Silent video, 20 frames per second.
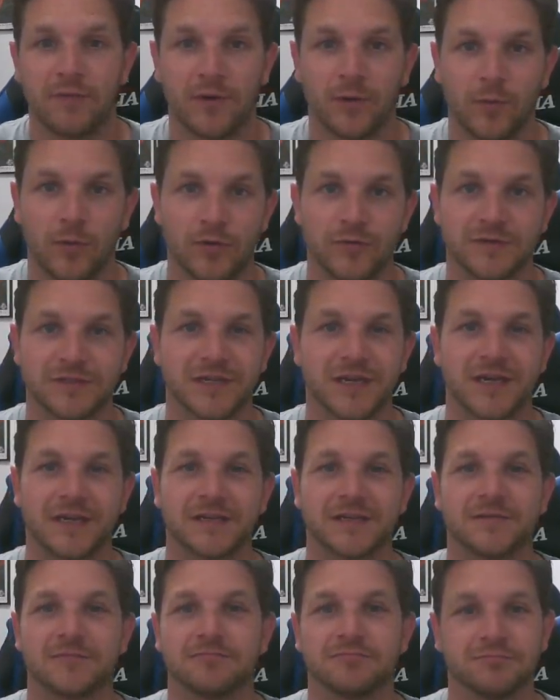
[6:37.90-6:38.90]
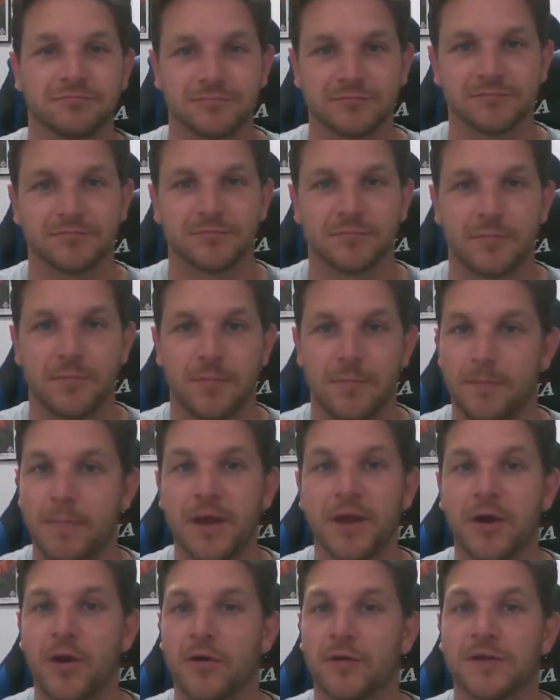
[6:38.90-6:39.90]
Wu said,
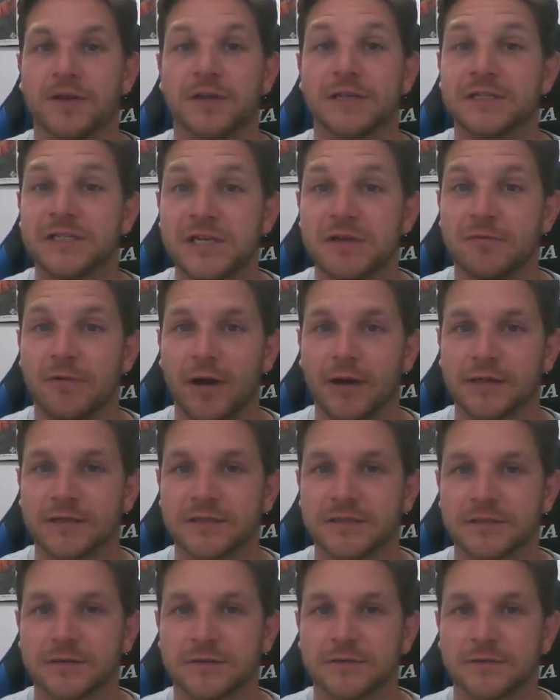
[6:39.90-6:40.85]
bigger than the T-Rex.